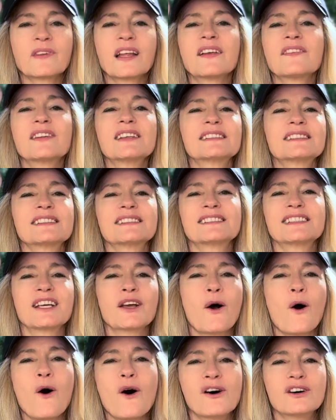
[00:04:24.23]
This is the
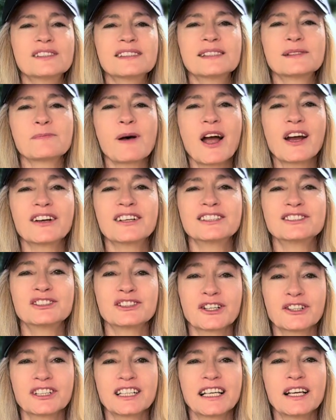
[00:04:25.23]
awe-inspiring
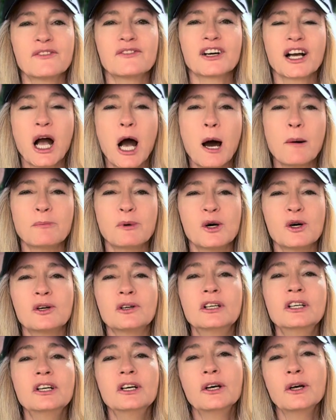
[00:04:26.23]
journey of a couple
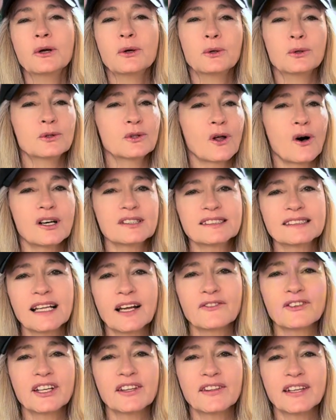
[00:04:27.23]
who lost
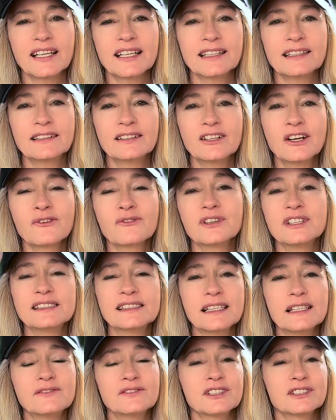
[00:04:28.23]
everything,
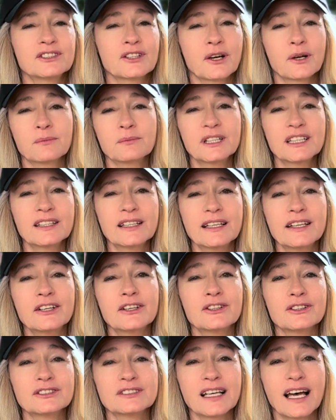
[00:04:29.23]
received a terminally
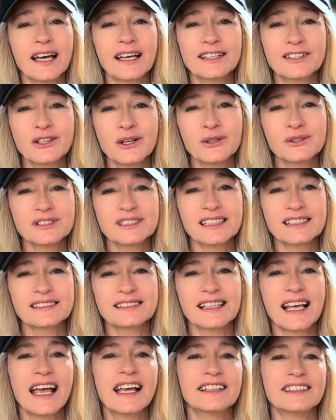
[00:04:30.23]
ill diagnosis,
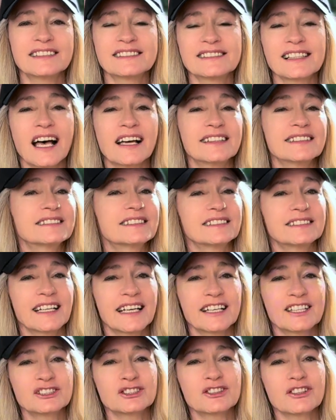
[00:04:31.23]
and decided to
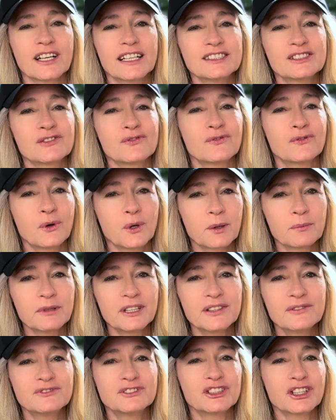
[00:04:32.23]
take a
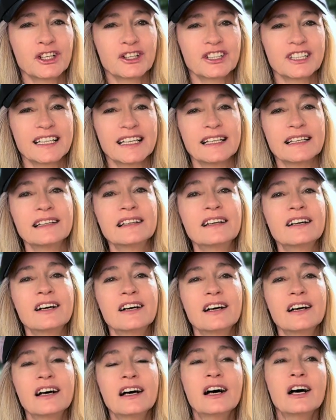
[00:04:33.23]
transformative journey
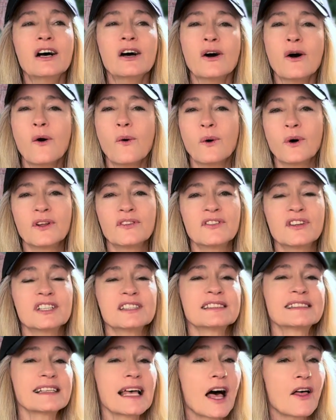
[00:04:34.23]
on the
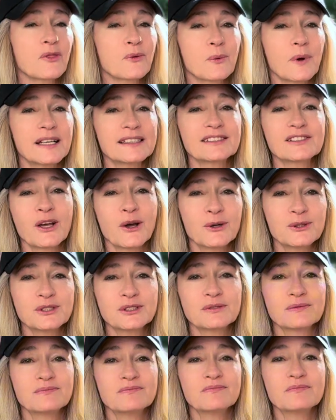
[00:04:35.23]
Southwest
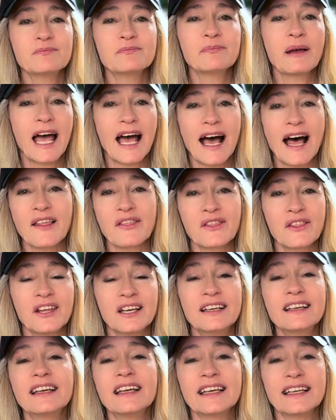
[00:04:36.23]
Coast Path
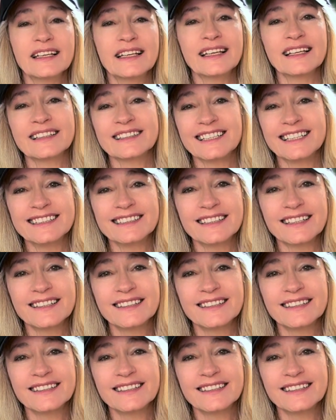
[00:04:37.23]
in England.